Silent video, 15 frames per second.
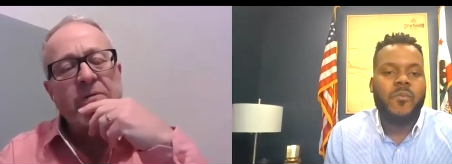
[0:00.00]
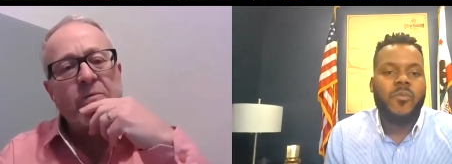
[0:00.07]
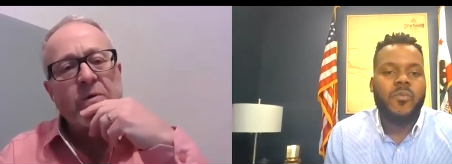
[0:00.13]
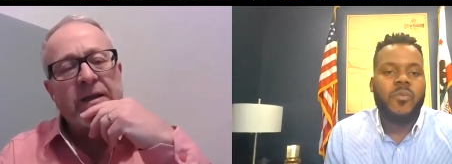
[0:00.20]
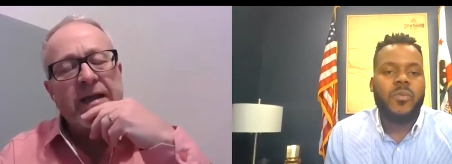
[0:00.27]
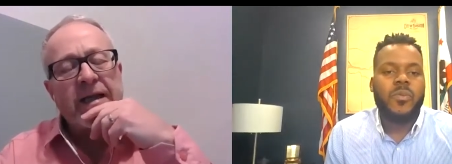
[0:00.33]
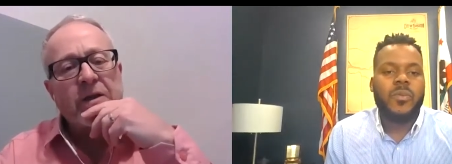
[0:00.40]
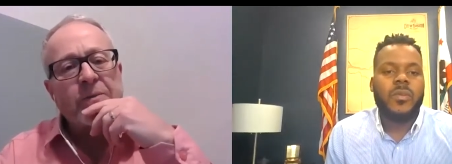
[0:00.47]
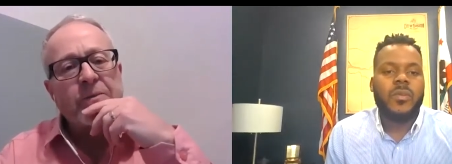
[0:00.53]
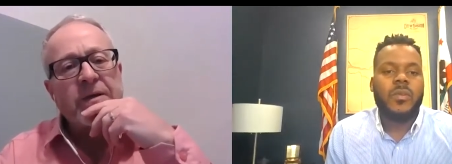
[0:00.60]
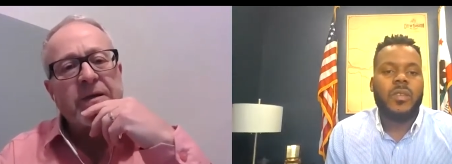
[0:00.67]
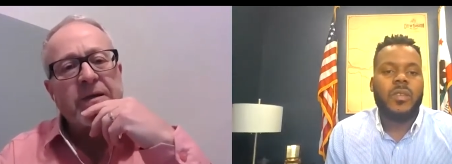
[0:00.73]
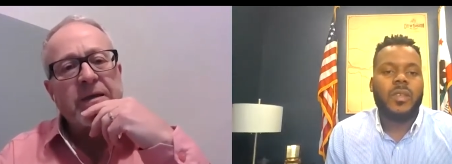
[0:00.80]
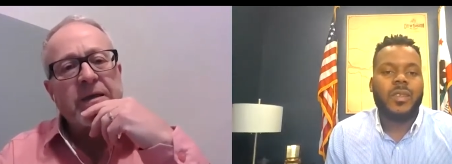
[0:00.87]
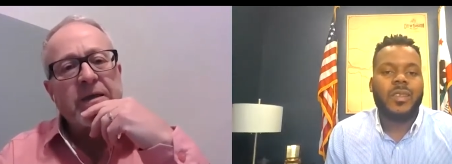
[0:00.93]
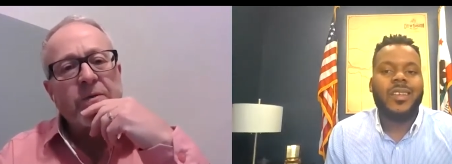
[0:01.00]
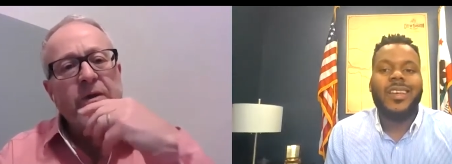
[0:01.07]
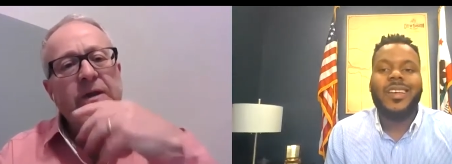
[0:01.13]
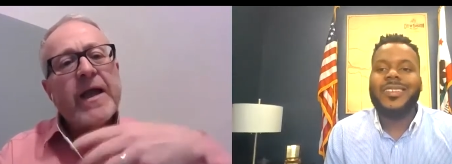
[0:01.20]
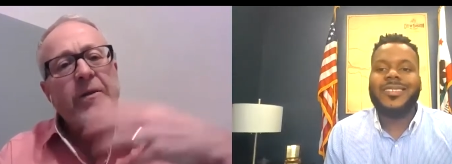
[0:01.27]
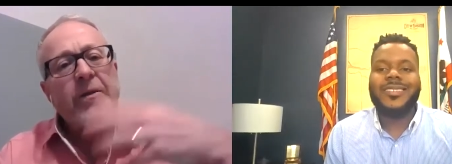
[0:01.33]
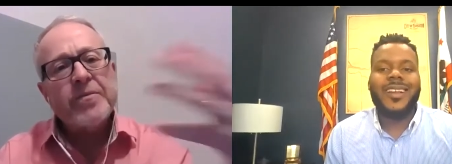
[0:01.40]
Speaker 1: will help
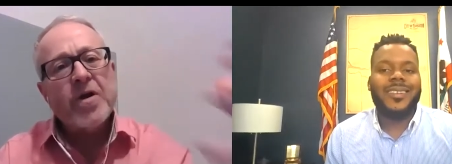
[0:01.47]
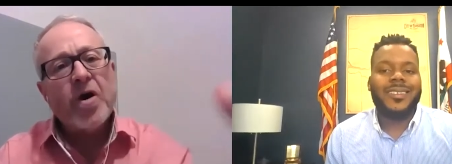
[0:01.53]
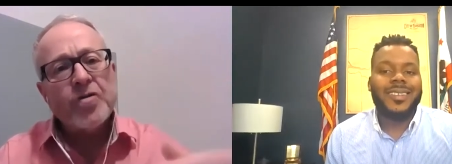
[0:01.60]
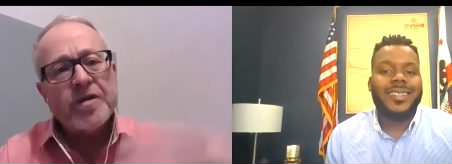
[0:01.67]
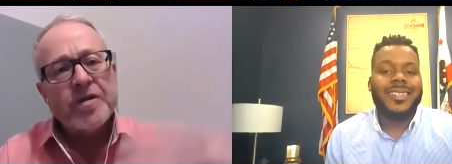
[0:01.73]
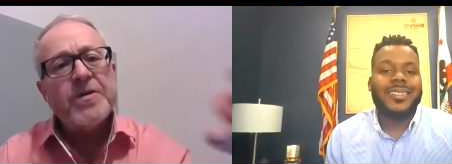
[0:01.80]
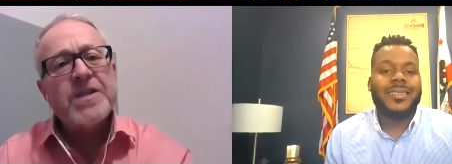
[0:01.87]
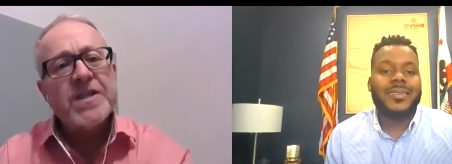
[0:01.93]
will help Stockton, contribute to